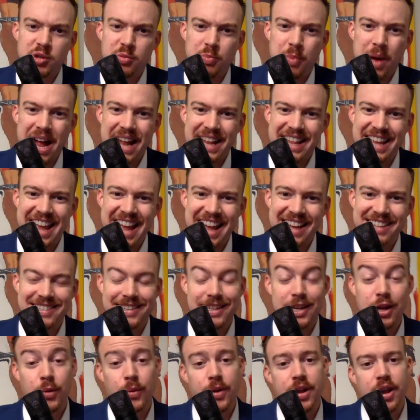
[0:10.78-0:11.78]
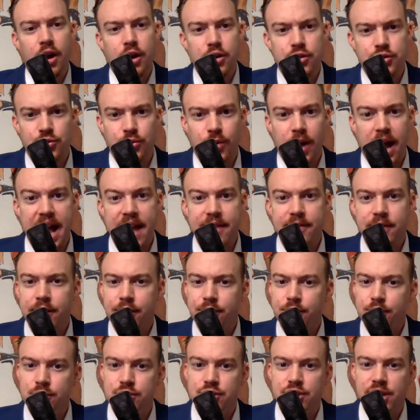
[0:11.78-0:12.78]
Podcast. Here we are driving
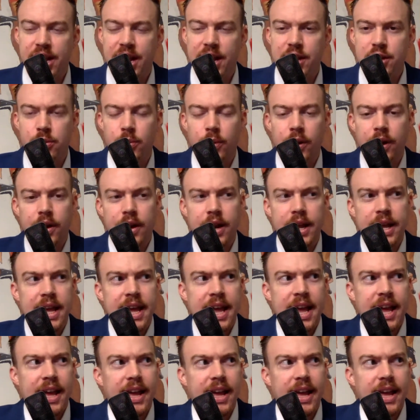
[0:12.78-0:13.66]
through January,